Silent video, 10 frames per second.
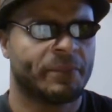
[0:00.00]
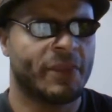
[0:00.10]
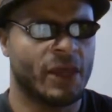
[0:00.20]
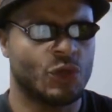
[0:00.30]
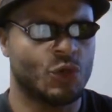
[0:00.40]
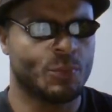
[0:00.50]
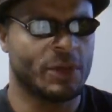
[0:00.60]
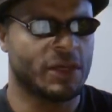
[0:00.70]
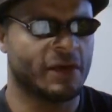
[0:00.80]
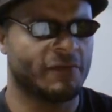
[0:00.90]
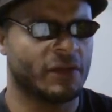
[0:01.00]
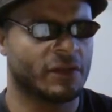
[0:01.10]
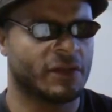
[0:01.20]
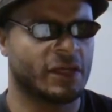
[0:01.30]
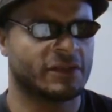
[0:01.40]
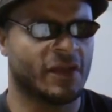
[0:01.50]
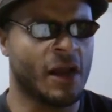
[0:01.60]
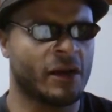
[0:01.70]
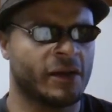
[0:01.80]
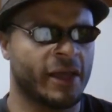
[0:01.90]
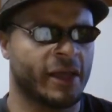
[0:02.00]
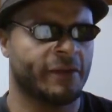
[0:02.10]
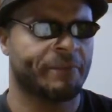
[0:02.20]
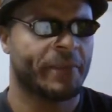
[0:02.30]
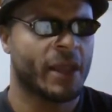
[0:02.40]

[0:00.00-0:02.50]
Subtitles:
that you be given the entire land